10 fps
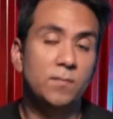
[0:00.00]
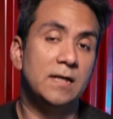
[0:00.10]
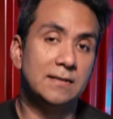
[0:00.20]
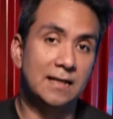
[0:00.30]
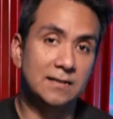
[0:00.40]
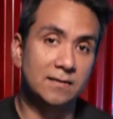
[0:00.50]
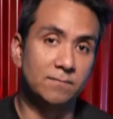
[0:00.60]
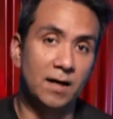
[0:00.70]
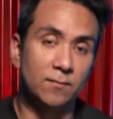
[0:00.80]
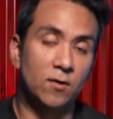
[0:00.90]
because that's
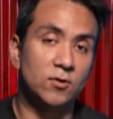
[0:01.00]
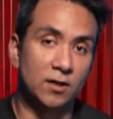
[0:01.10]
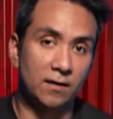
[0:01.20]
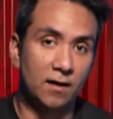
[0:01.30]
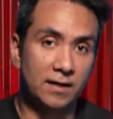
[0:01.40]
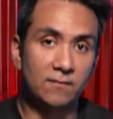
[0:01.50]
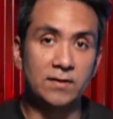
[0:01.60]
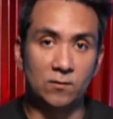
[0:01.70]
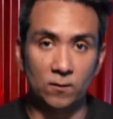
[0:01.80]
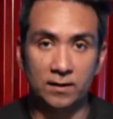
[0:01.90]
my approach on
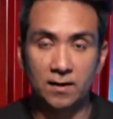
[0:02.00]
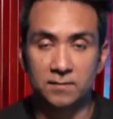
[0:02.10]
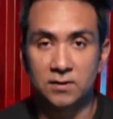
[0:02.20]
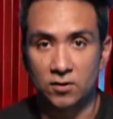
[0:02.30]
everything when it comes